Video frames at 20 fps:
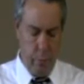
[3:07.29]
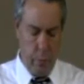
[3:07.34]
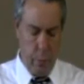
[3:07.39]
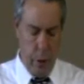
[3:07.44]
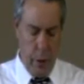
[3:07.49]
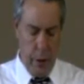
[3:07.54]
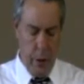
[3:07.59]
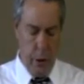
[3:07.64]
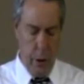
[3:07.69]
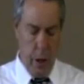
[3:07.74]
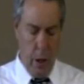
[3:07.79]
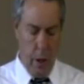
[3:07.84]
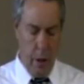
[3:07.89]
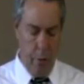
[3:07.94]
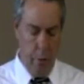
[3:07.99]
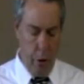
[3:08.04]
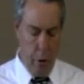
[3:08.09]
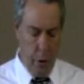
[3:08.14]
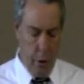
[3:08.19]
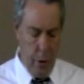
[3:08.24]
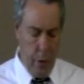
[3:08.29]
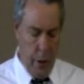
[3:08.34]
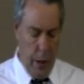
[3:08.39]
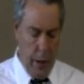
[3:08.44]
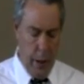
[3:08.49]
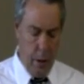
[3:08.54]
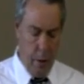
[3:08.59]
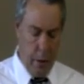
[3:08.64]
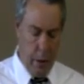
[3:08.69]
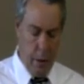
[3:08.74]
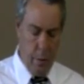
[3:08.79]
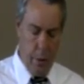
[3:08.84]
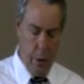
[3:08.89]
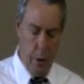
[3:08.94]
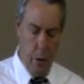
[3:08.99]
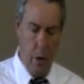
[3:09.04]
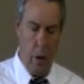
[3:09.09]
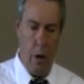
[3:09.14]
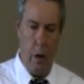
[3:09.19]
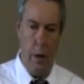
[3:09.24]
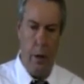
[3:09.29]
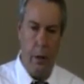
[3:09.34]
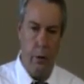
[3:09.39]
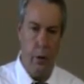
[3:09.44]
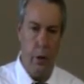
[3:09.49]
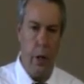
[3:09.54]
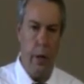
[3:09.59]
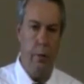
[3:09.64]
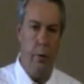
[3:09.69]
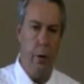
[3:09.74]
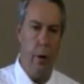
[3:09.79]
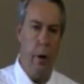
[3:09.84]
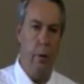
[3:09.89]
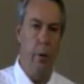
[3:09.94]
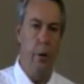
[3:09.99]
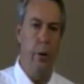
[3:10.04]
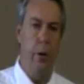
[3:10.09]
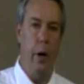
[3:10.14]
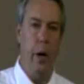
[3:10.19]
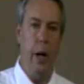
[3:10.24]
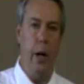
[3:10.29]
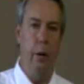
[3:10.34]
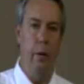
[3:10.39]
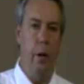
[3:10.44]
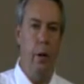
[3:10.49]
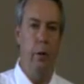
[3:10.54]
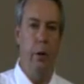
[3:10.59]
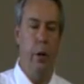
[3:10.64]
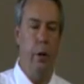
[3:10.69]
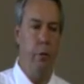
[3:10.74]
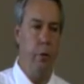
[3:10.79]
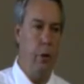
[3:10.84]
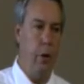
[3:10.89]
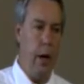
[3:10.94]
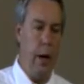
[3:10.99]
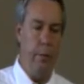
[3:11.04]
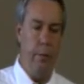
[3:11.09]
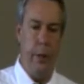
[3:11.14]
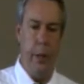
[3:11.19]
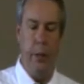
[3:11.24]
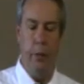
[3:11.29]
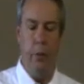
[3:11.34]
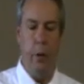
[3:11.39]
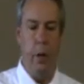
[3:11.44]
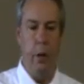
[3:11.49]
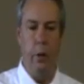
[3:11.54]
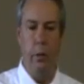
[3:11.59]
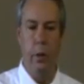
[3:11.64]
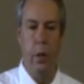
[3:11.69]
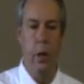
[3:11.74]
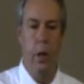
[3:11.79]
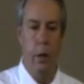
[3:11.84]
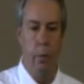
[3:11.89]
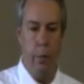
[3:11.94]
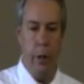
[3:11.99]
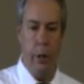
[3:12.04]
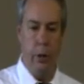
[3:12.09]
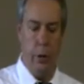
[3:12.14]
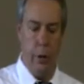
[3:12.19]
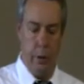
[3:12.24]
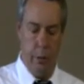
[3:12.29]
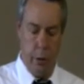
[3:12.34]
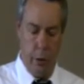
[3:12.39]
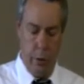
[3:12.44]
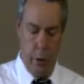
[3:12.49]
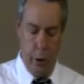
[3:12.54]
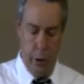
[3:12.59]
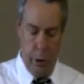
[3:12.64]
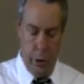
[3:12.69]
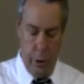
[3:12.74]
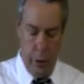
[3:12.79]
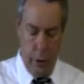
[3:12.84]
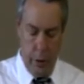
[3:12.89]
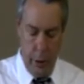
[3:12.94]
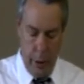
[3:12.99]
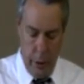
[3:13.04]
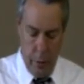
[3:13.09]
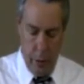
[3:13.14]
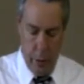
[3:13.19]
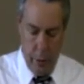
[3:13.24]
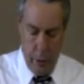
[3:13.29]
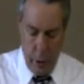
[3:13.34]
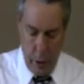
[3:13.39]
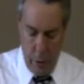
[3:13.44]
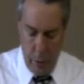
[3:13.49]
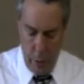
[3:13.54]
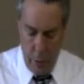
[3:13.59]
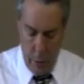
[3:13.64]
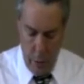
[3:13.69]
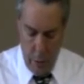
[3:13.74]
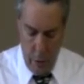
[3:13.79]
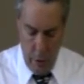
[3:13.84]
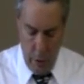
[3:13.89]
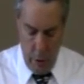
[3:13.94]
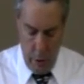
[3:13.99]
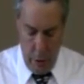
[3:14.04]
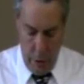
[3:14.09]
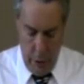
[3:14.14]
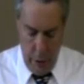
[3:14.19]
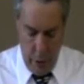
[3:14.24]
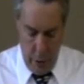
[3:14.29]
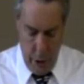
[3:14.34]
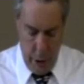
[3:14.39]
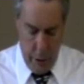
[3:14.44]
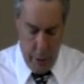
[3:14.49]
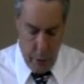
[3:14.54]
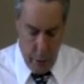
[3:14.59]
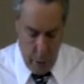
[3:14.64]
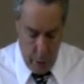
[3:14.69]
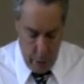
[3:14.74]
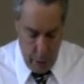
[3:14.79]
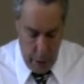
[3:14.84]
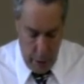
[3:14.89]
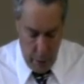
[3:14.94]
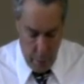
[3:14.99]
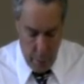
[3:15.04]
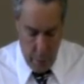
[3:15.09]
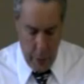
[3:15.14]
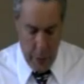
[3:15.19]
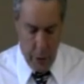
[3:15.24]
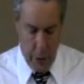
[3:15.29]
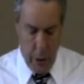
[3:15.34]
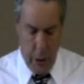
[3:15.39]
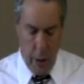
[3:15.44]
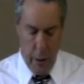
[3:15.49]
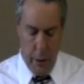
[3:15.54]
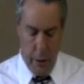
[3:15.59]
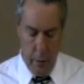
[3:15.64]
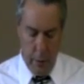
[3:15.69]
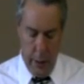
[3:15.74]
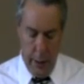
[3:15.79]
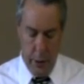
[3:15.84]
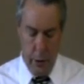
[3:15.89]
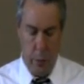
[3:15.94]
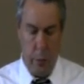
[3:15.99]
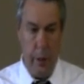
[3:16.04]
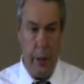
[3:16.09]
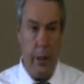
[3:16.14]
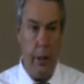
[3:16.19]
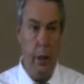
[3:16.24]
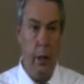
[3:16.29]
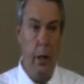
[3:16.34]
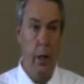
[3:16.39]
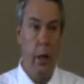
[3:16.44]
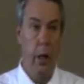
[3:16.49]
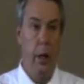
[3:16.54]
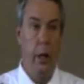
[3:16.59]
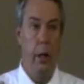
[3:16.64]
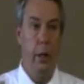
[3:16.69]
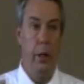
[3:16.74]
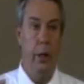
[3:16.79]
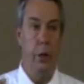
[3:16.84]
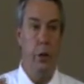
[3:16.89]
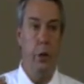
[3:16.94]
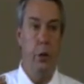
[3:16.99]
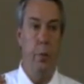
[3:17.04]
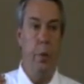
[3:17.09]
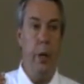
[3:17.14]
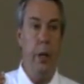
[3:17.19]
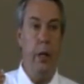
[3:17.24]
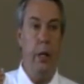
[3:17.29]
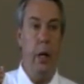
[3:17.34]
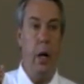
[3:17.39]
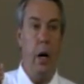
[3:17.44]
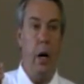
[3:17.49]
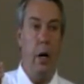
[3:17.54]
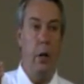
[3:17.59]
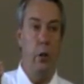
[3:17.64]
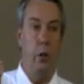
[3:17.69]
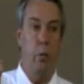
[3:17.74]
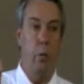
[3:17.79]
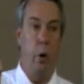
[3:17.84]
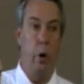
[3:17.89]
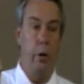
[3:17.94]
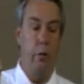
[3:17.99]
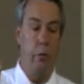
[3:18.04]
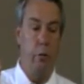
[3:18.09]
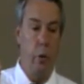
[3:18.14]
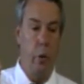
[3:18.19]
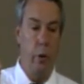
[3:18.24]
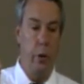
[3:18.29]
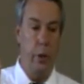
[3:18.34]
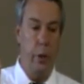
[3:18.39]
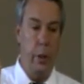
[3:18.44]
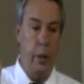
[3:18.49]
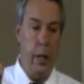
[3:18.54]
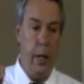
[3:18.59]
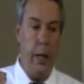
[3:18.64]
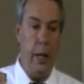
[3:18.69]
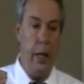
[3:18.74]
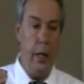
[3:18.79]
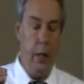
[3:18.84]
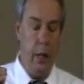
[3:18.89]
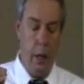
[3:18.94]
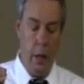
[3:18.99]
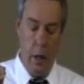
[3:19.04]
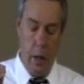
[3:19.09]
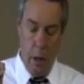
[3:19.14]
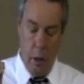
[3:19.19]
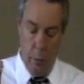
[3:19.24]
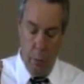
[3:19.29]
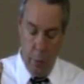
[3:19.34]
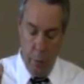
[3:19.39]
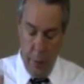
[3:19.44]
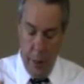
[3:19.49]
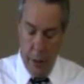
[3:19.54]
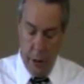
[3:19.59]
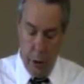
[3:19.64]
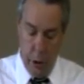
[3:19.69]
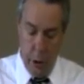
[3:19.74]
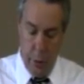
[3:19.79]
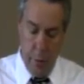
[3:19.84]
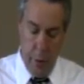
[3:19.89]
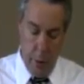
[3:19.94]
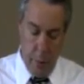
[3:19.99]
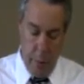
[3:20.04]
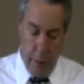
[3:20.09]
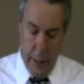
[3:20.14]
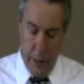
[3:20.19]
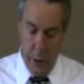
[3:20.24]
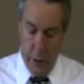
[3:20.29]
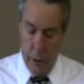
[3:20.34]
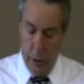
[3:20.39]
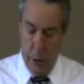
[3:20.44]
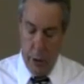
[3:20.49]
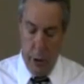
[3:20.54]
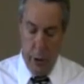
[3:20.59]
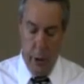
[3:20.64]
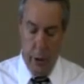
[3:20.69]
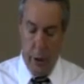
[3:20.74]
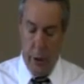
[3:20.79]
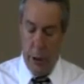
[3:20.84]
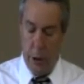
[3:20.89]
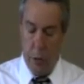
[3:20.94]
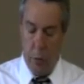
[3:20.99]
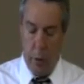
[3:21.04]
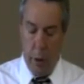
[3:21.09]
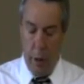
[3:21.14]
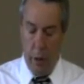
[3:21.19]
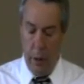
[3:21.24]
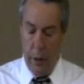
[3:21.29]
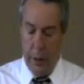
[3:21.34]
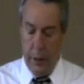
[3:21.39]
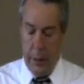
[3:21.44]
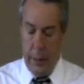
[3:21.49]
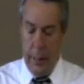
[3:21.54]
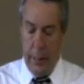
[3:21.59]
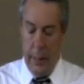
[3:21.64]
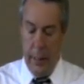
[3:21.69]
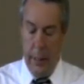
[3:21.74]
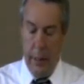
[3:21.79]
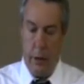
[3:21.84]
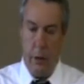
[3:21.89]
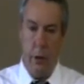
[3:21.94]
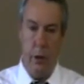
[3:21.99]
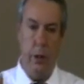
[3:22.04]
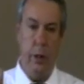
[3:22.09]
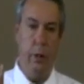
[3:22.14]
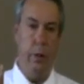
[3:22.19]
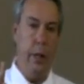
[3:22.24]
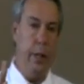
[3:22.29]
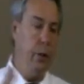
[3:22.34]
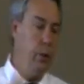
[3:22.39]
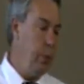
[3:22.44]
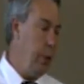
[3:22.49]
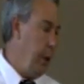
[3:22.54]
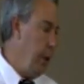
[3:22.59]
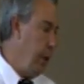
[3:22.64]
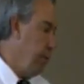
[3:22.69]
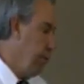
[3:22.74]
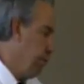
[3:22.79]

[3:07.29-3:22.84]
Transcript: Praise God. And if you'll do that, He'll come in your heart and He'll save you right where you're at. I don't care if you're driving down the road, makes no difference what you're doing, He'll do it. In Jesus' name. Praise God. Till next week, this has been God's Word for today. Hope the message has been a blessing to you. That's what our intent is. Till next week.